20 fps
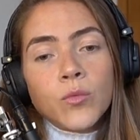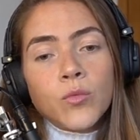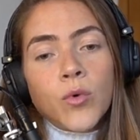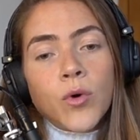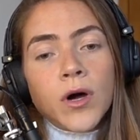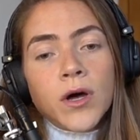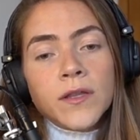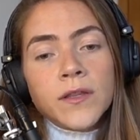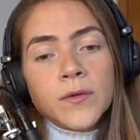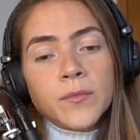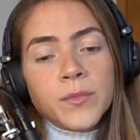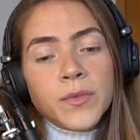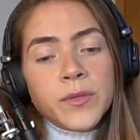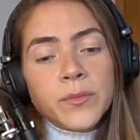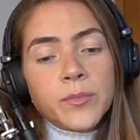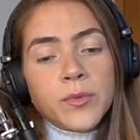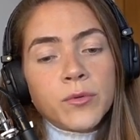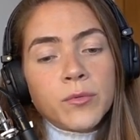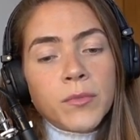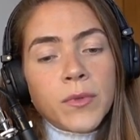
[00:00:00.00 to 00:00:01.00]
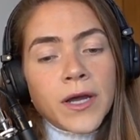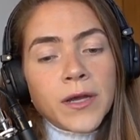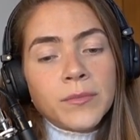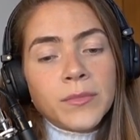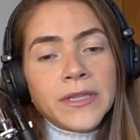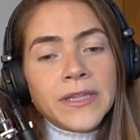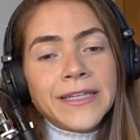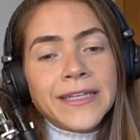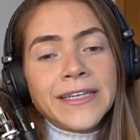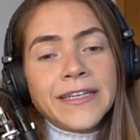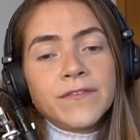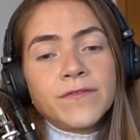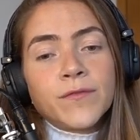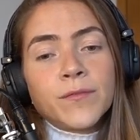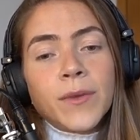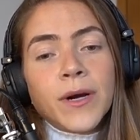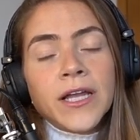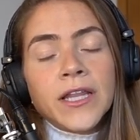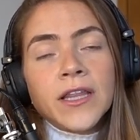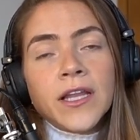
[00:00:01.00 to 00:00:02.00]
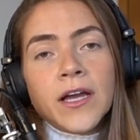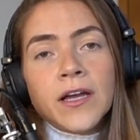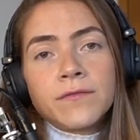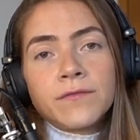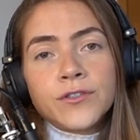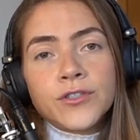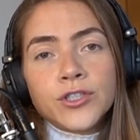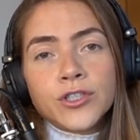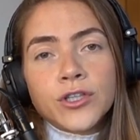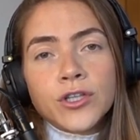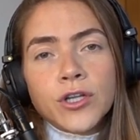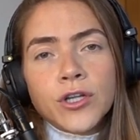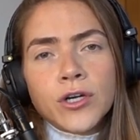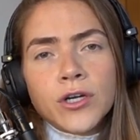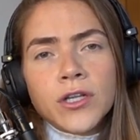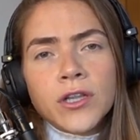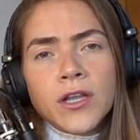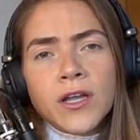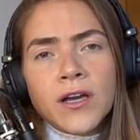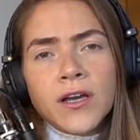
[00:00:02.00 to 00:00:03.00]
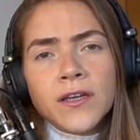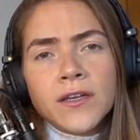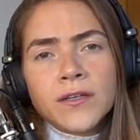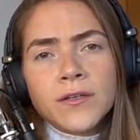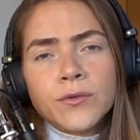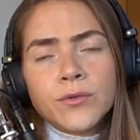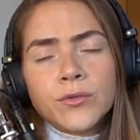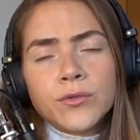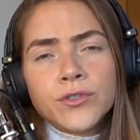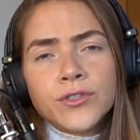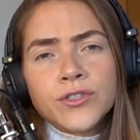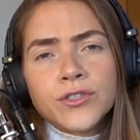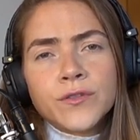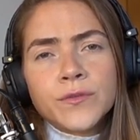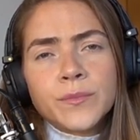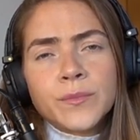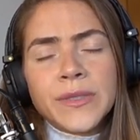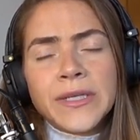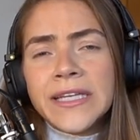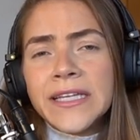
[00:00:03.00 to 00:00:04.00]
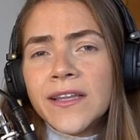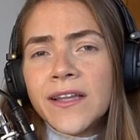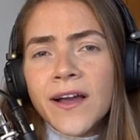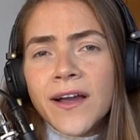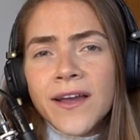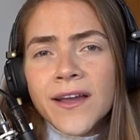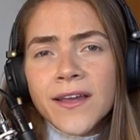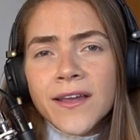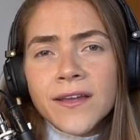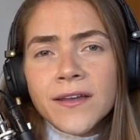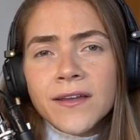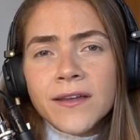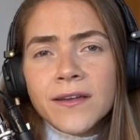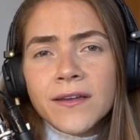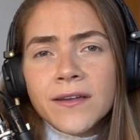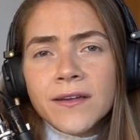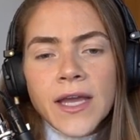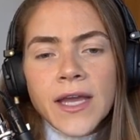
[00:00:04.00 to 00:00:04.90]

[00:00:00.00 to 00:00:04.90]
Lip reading: what other people might believe my life should look like or should be like.